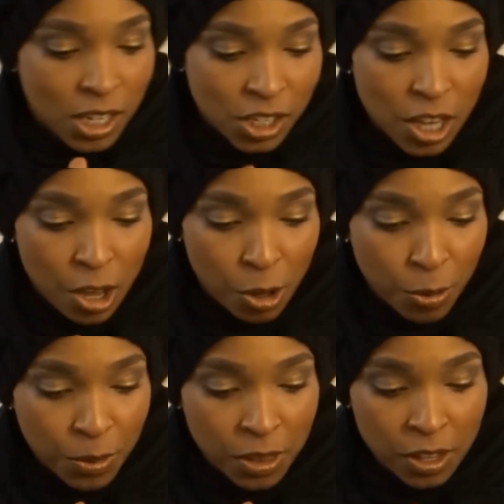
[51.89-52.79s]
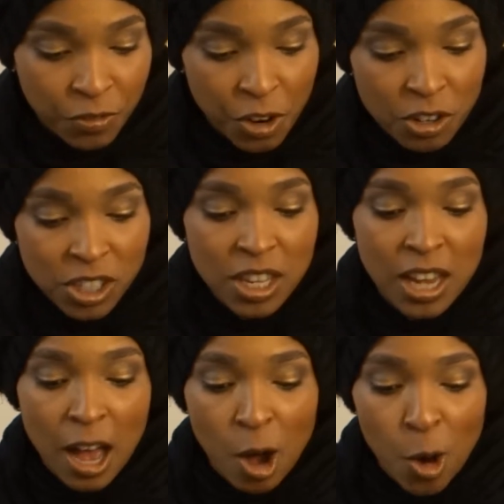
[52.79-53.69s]
So the first
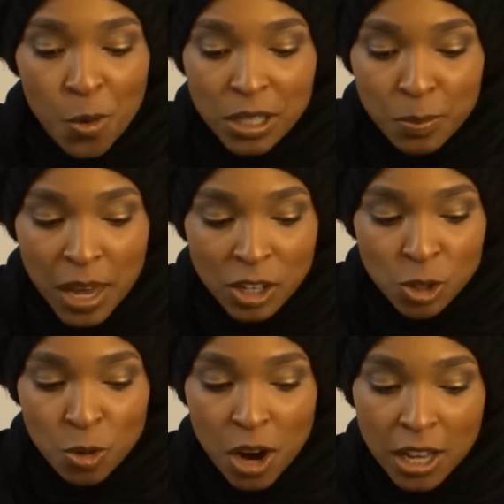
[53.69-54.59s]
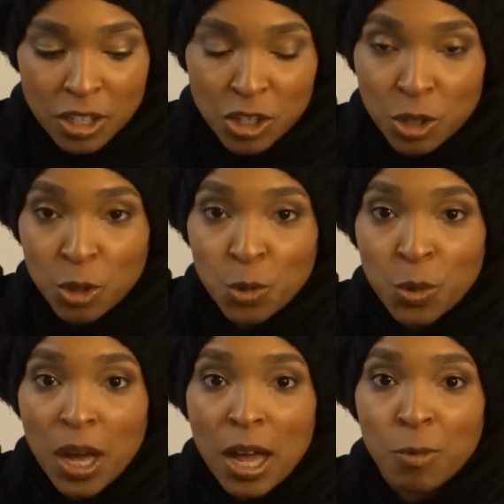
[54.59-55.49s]
thing I always make sure I do
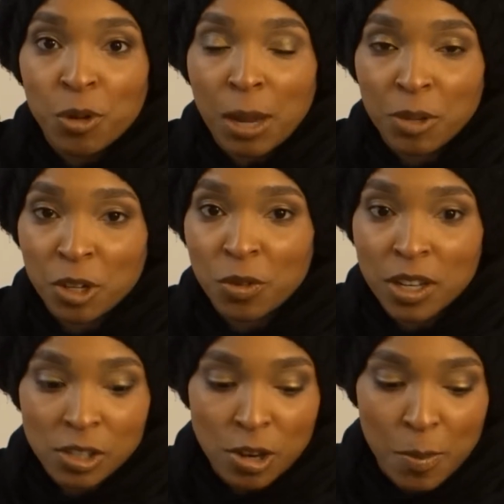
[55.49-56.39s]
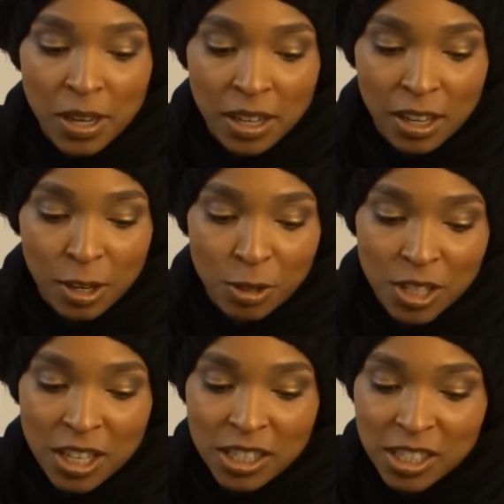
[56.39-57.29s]
when I'm getting ready to start my
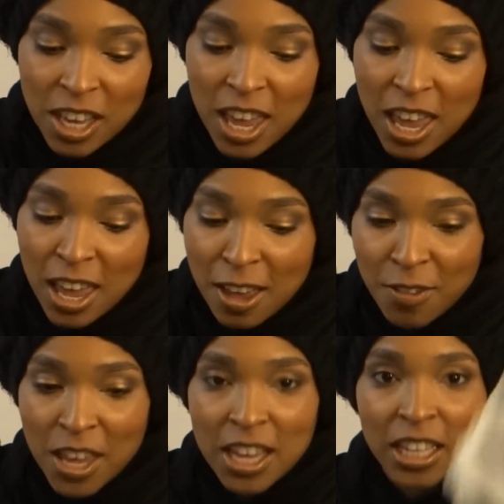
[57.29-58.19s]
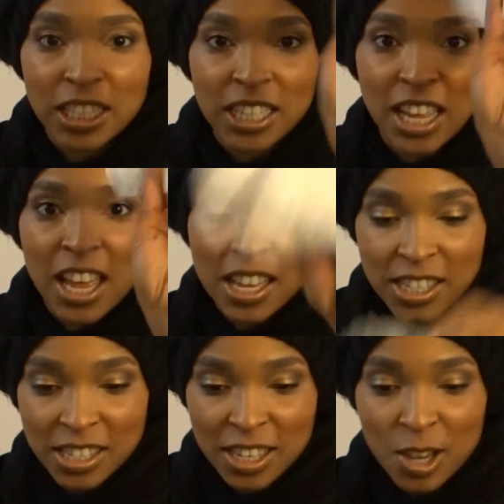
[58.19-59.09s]
nails is to have a
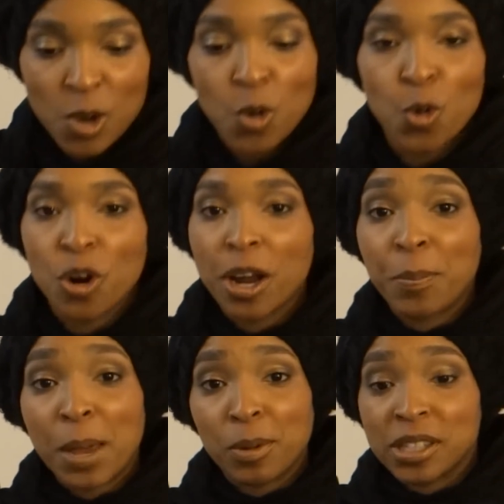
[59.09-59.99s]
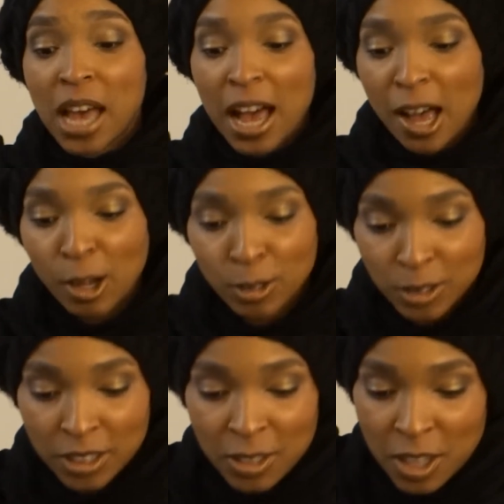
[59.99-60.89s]
Kleenex or a paper
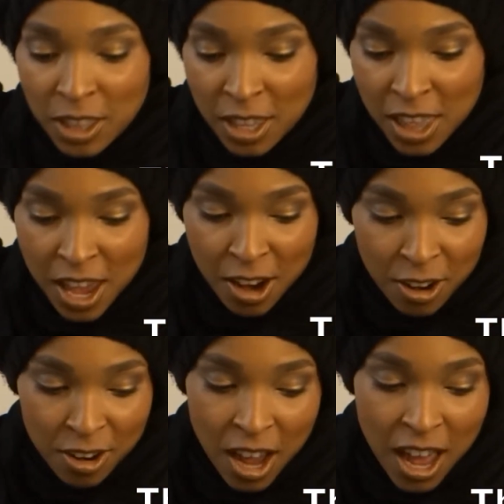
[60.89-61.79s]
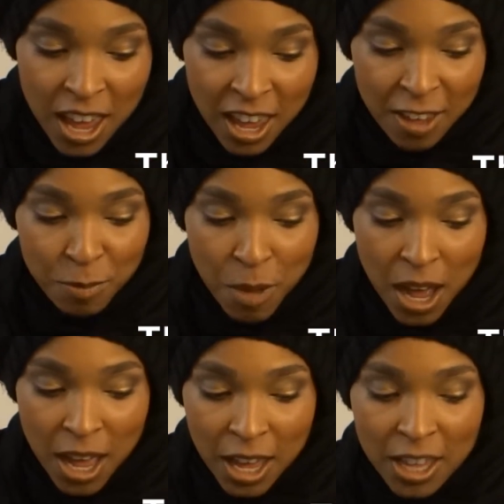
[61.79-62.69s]
towel there. I have
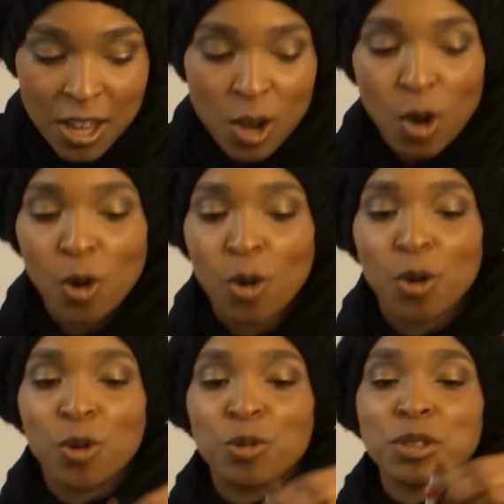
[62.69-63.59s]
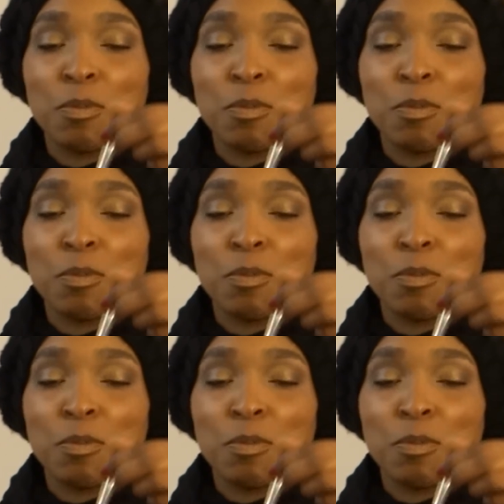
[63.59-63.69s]
my old